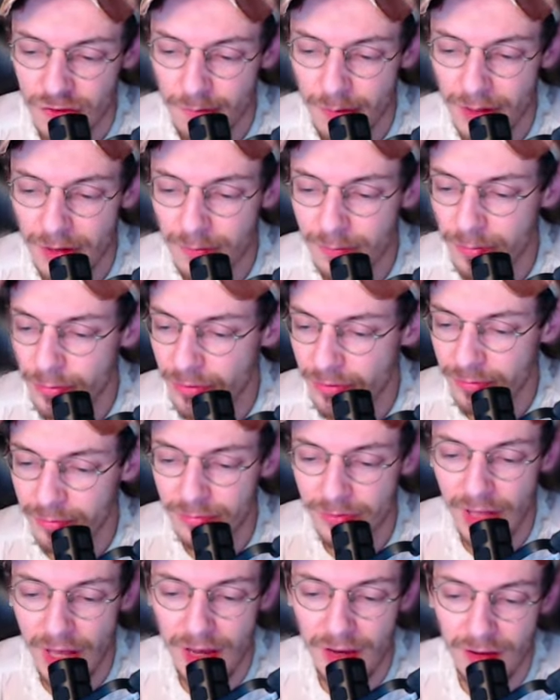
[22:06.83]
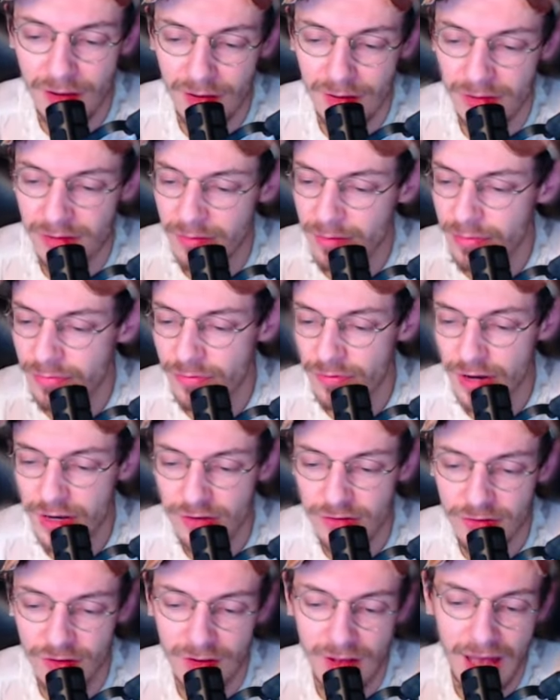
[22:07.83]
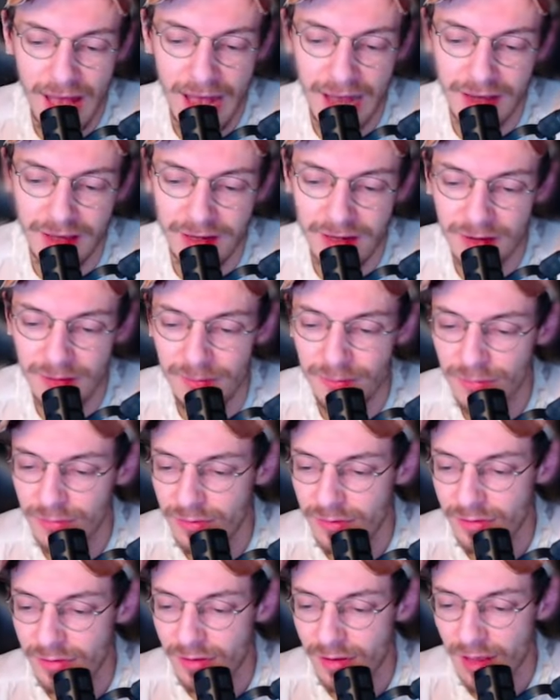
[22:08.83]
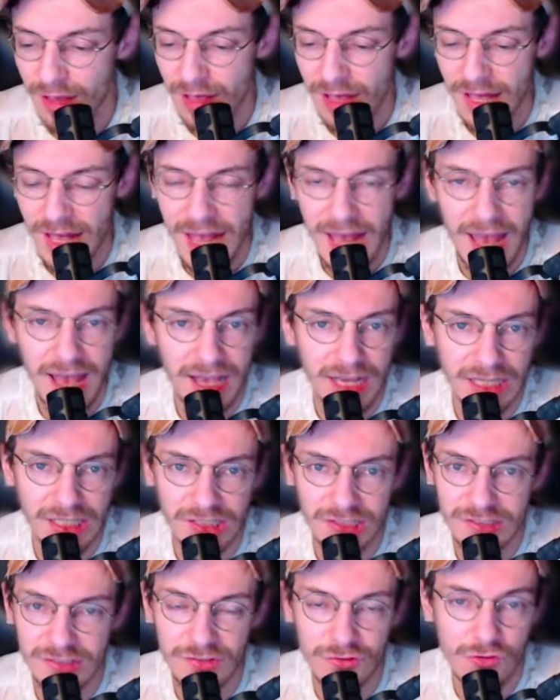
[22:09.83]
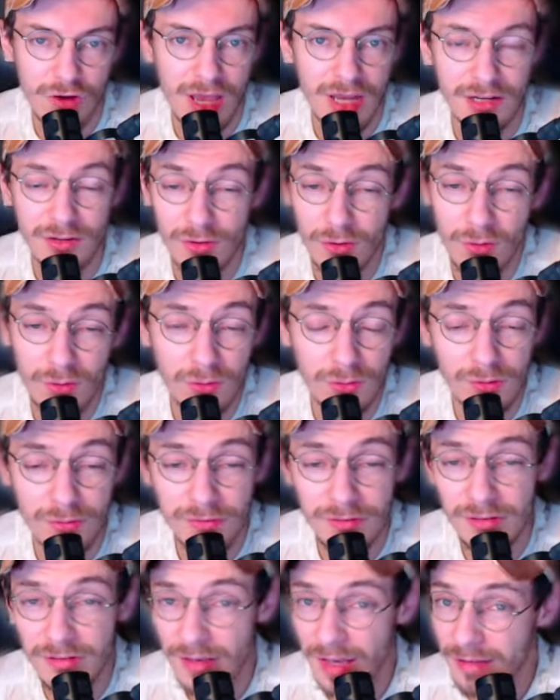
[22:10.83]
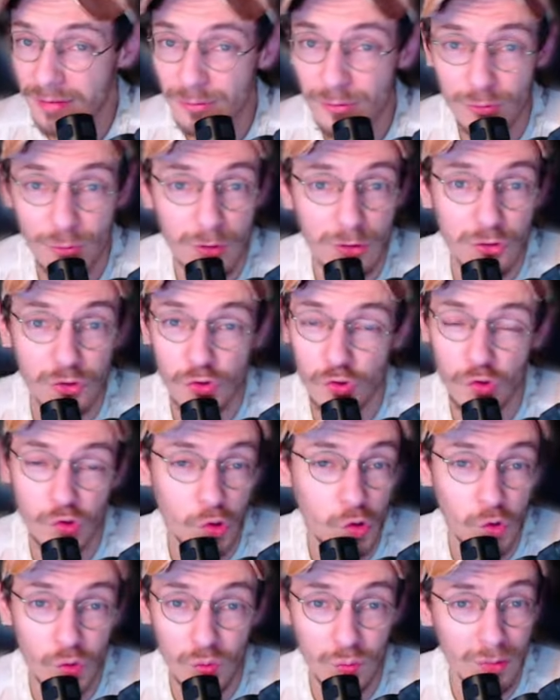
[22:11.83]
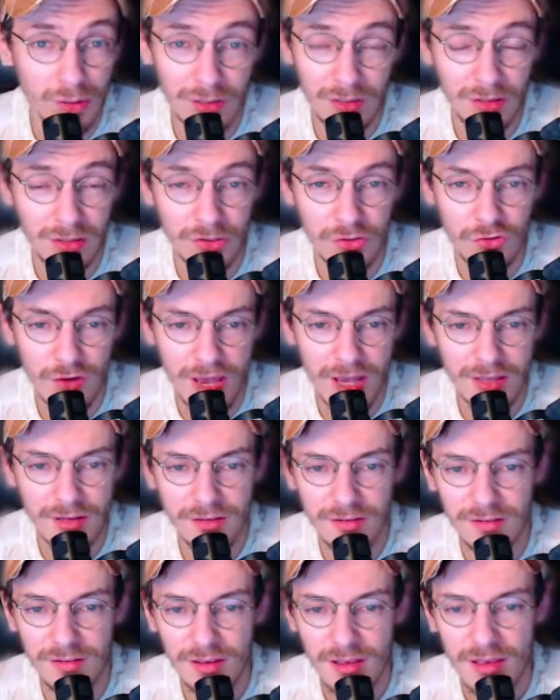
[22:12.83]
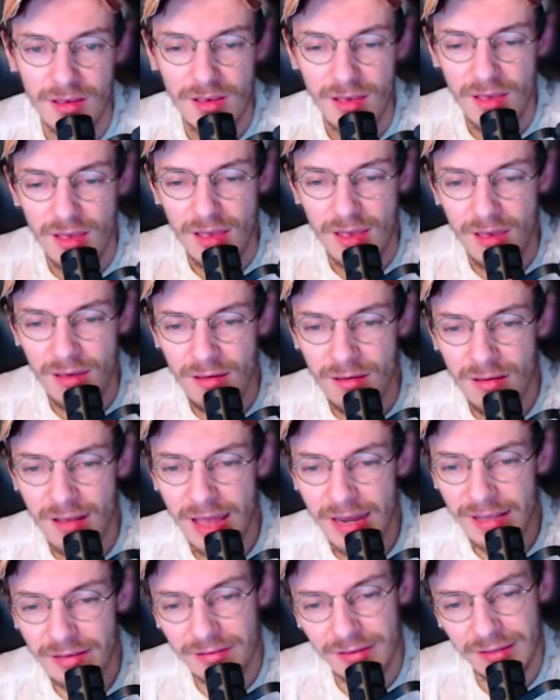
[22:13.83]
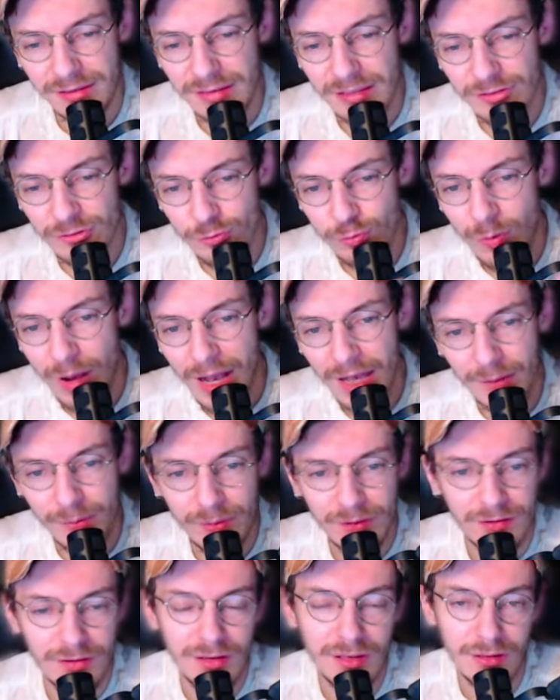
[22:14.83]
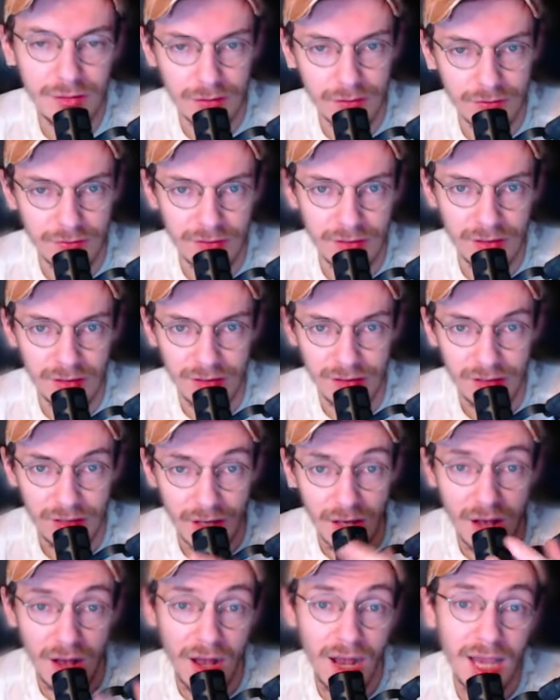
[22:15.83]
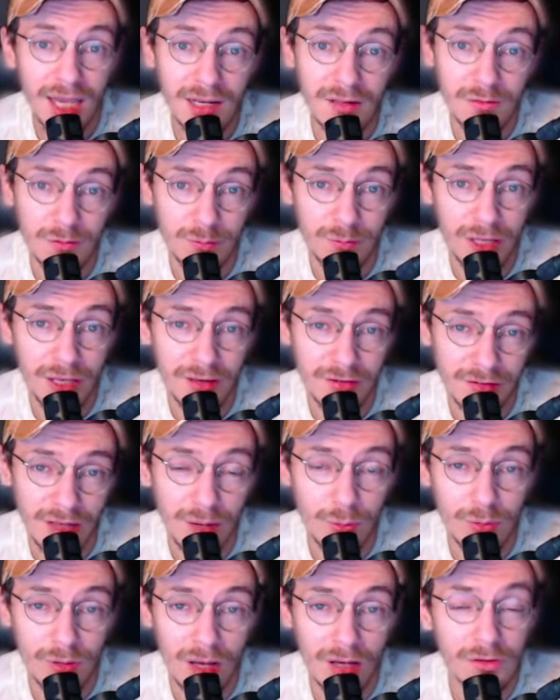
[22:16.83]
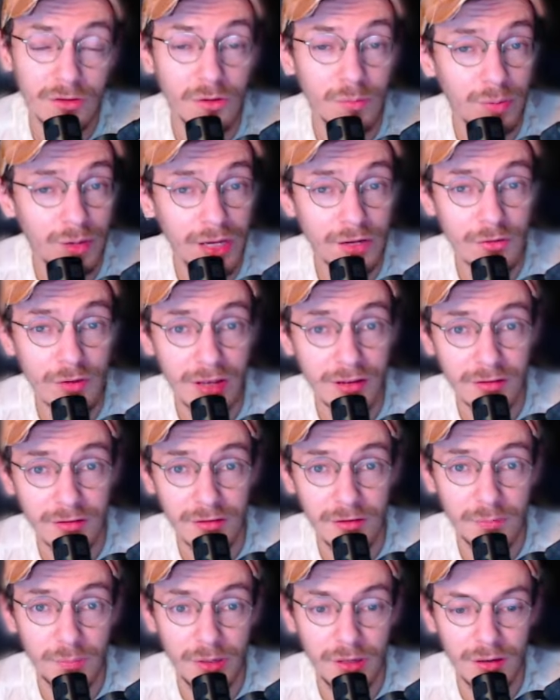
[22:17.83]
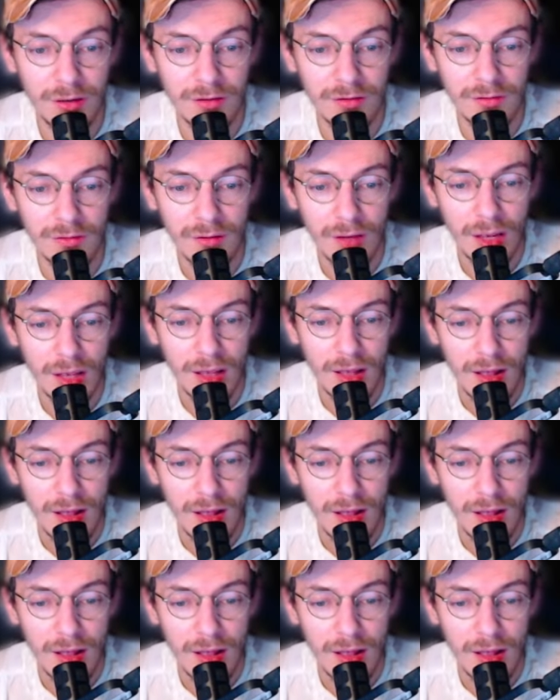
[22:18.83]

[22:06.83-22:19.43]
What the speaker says: Spell Prism, Dagon, Refresher, Aghanims, Hex, Trident. All of these items work so well in Dragons. And I think that's why we see a lot of the high-level players, I would argue, play Dragons, is because